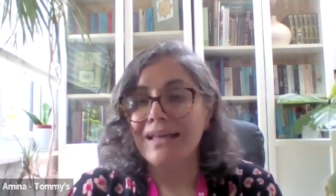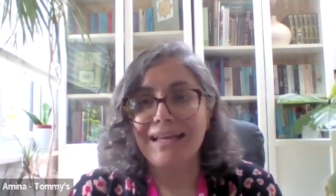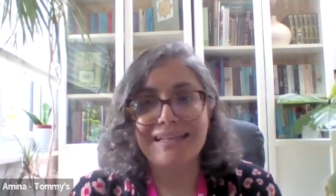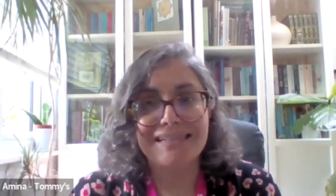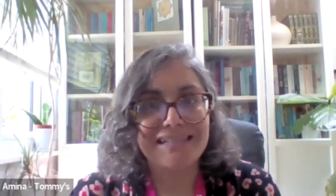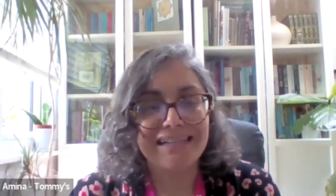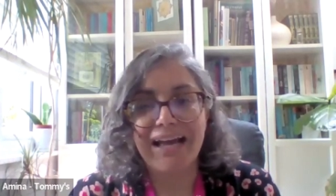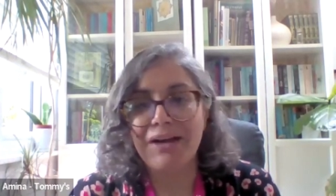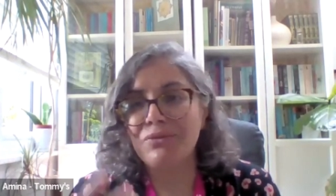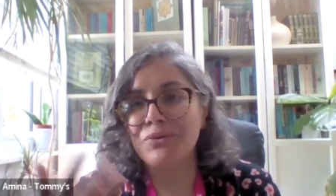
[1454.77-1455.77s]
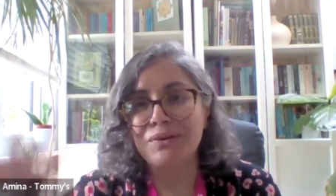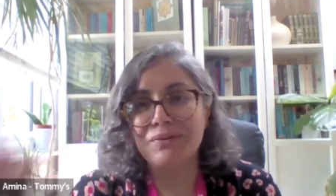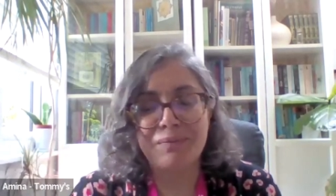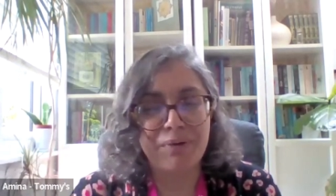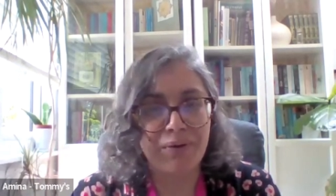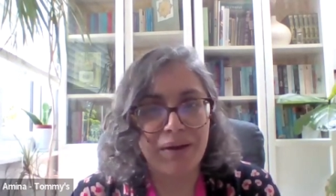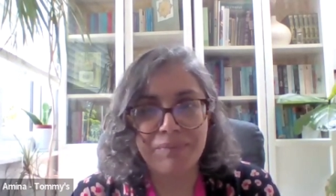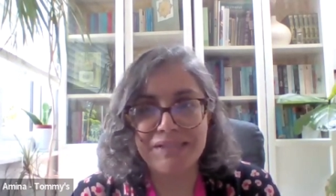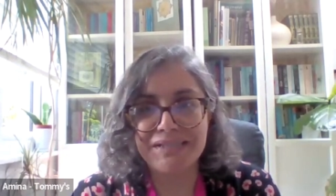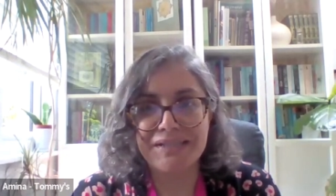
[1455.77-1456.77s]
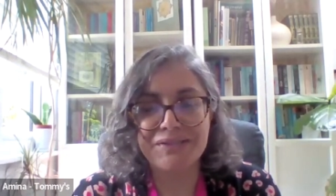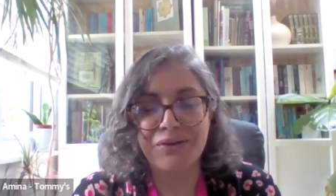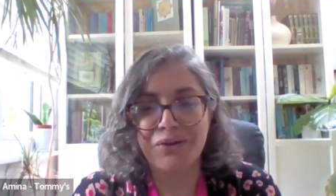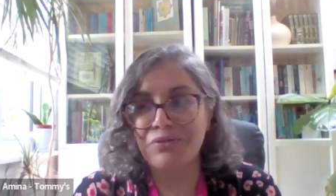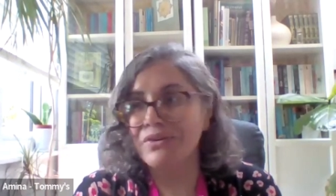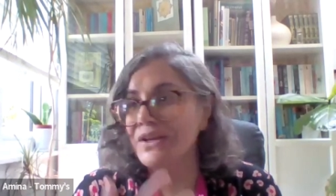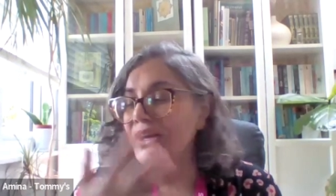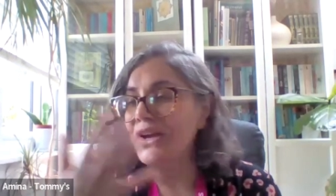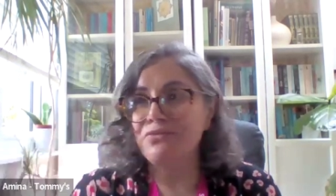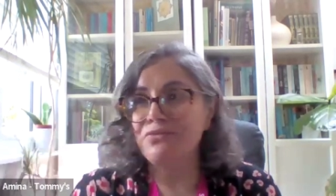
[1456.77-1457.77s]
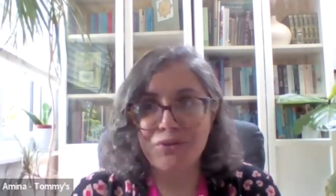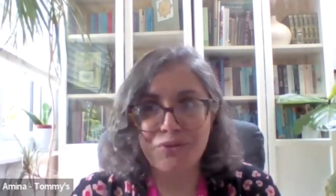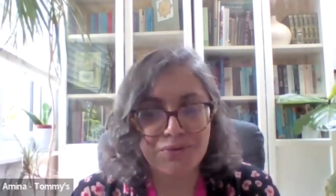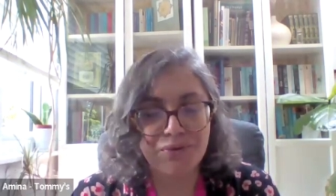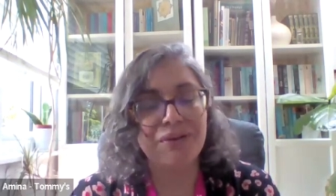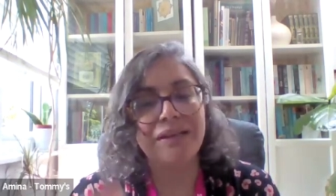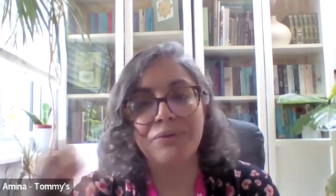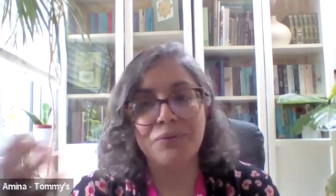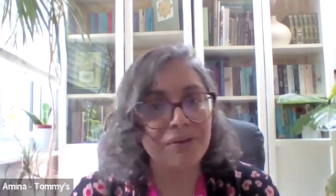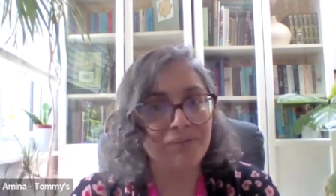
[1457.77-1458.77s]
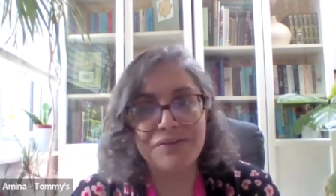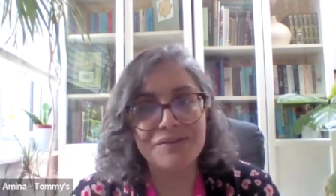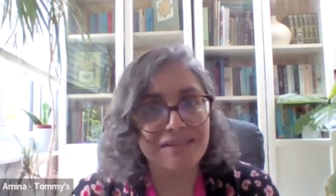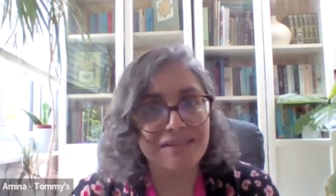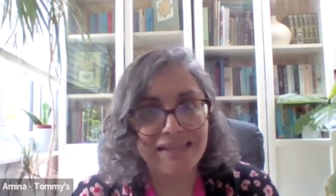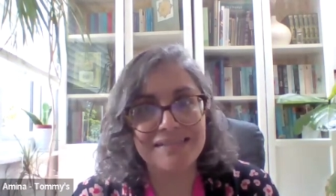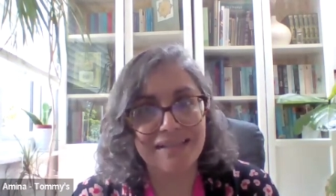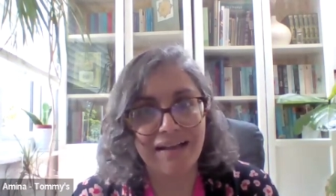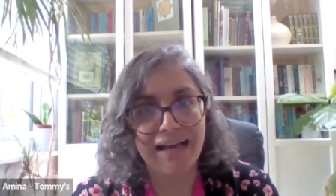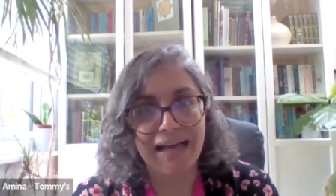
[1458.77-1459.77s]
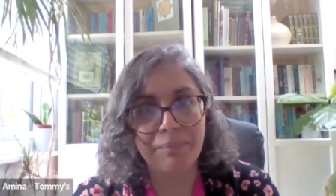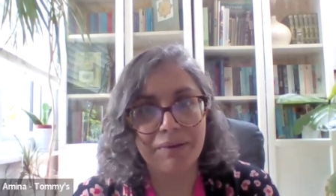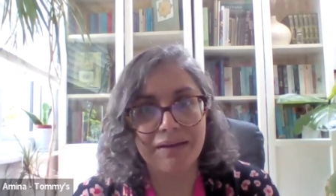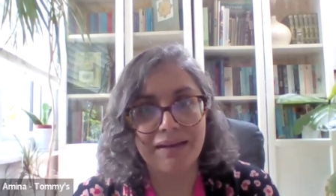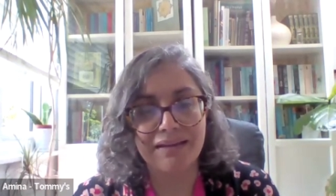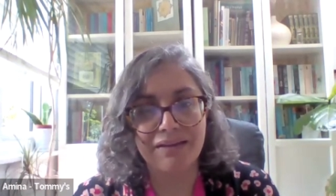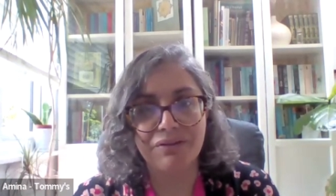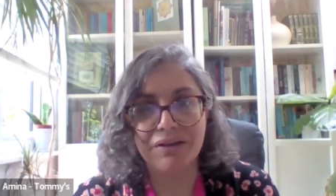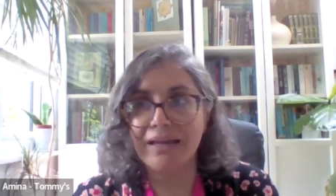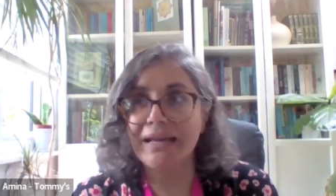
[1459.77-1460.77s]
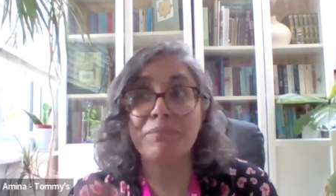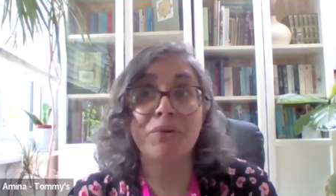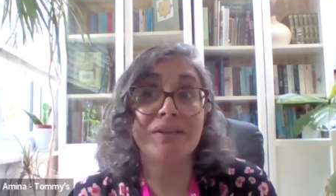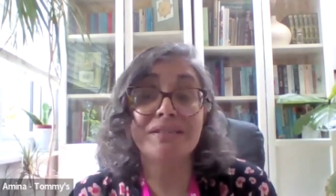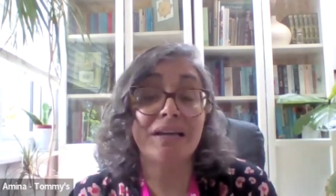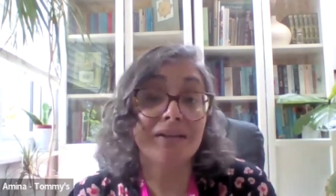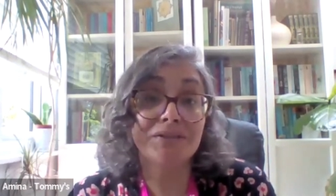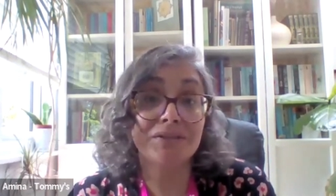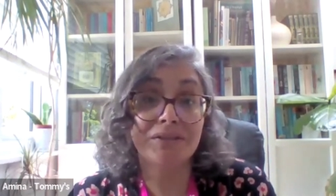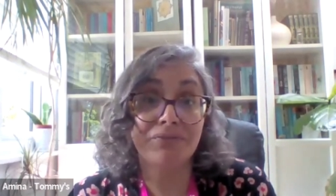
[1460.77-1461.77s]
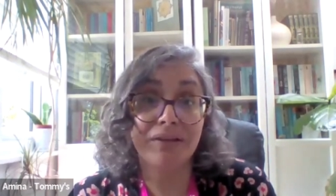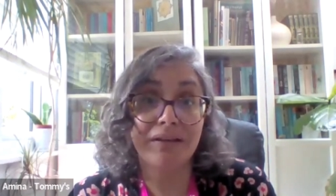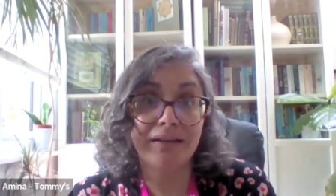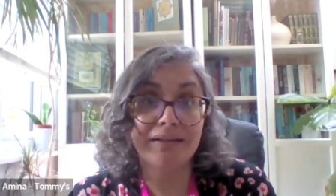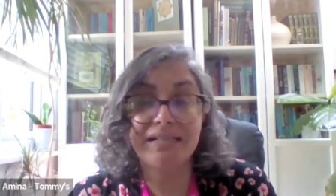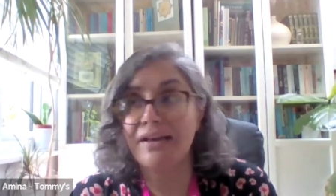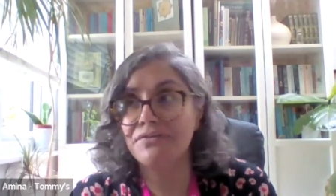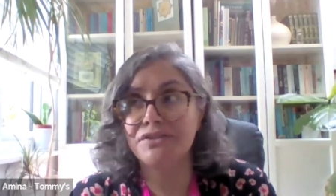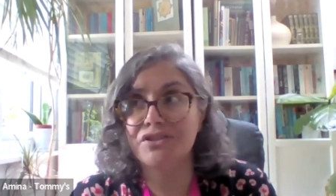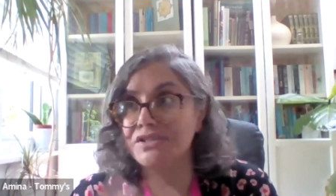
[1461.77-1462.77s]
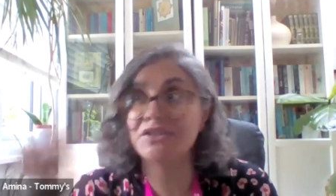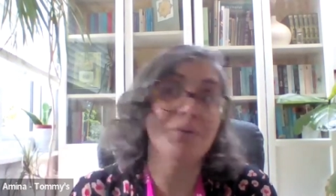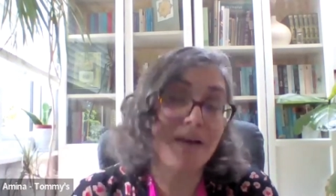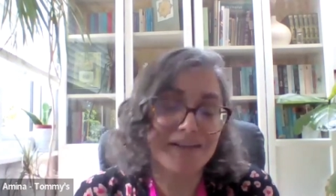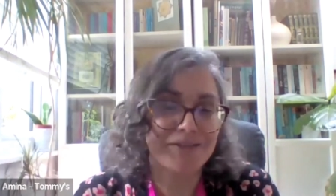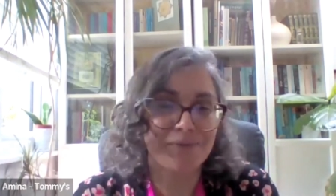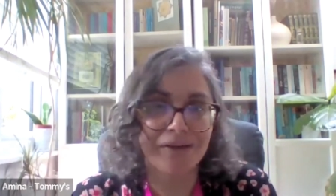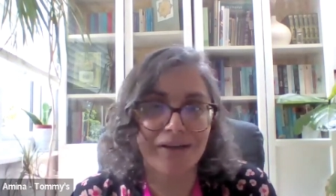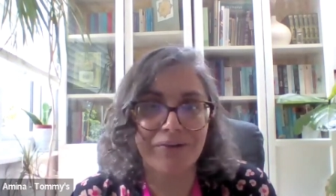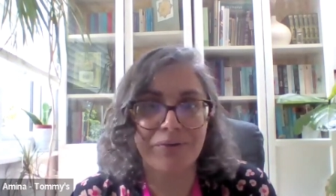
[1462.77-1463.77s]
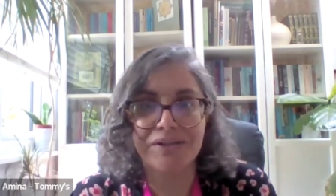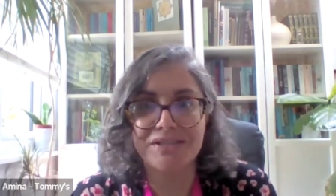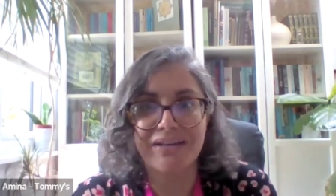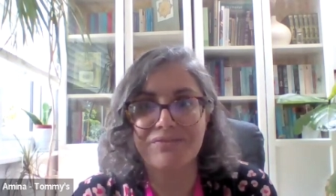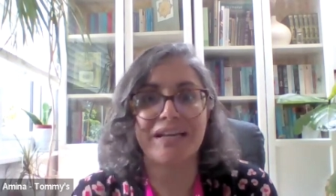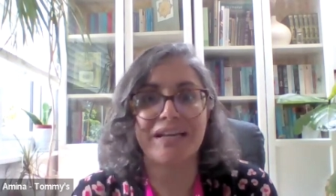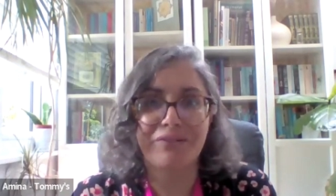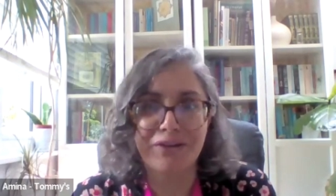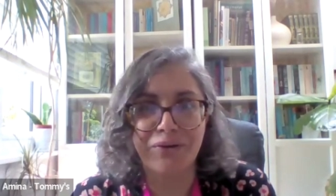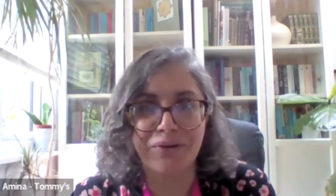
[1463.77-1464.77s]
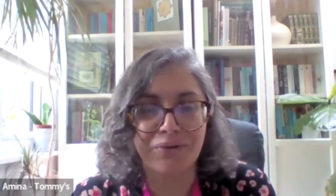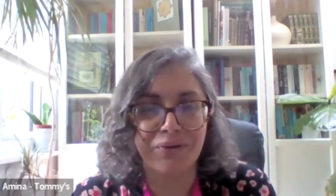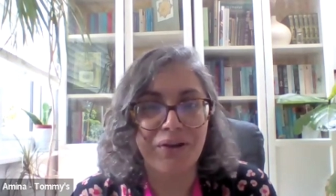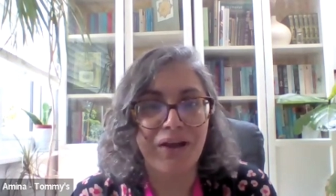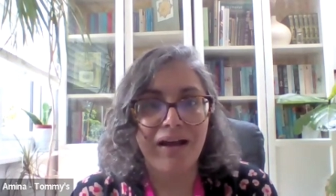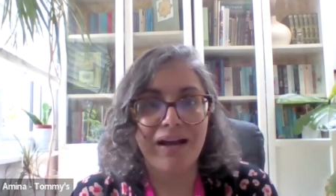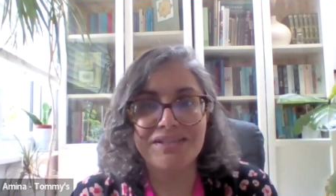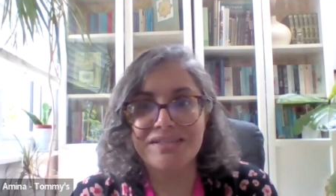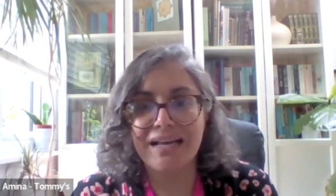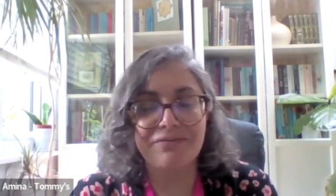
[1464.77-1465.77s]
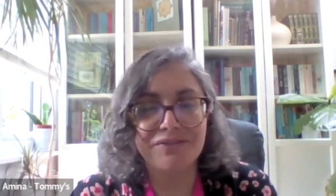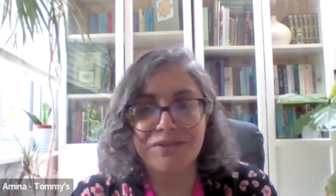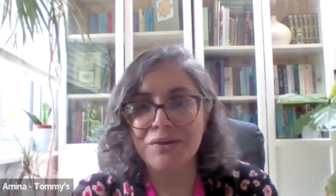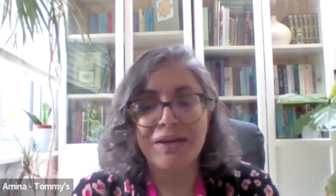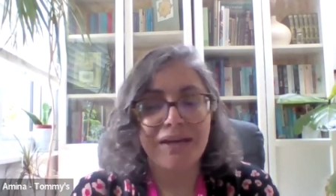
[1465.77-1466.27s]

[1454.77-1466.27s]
it doesn't have all of the parameters of a funeral and all of those things that are happening. They feel like, I'm not entitled to feel like this. I have to just go back to work, or I just have to carry on, or I just have to,